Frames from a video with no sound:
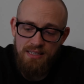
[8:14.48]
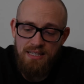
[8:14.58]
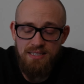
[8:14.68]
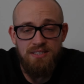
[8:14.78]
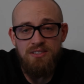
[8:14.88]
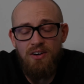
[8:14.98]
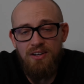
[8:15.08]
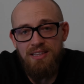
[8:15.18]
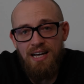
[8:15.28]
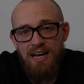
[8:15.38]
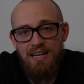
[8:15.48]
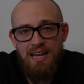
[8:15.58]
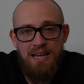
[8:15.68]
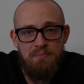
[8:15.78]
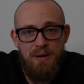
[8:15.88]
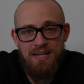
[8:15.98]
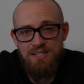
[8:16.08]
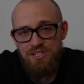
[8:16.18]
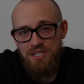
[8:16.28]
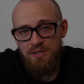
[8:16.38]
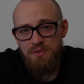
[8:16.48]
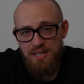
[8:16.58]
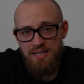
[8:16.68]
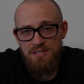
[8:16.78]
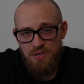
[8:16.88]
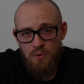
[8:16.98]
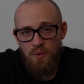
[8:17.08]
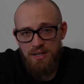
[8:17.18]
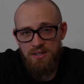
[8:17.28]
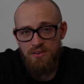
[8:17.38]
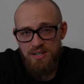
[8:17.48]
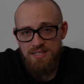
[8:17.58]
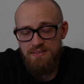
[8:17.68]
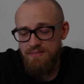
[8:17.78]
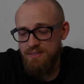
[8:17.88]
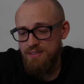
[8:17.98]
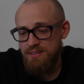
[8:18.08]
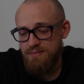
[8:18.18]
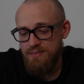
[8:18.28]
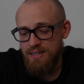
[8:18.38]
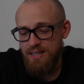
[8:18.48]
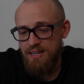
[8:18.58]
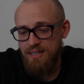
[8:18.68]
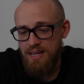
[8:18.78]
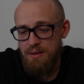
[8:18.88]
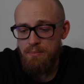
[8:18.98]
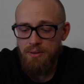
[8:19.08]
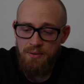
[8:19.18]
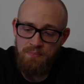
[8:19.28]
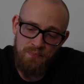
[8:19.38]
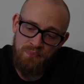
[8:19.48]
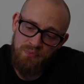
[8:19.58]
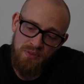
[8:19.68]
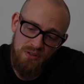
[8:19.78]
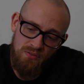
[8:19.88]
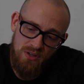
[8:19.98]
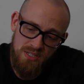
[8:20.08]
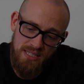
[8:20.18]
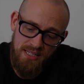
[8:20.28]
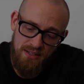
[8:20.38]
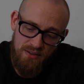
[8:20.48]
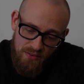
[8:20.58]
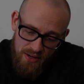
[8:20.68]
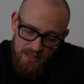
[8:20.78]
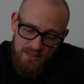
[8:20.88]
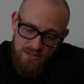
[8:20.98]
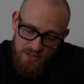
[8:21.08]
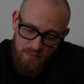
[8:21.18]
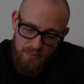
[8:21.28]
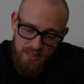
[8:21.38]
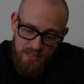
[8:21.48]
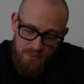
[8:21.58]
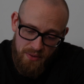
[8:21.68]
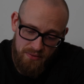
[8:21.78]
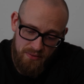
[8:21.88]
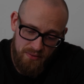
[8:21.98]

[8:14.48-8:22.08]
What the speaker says: It's not that laid back and chill. It is quite aggressive for a card game, but Roxy did a great job with this one.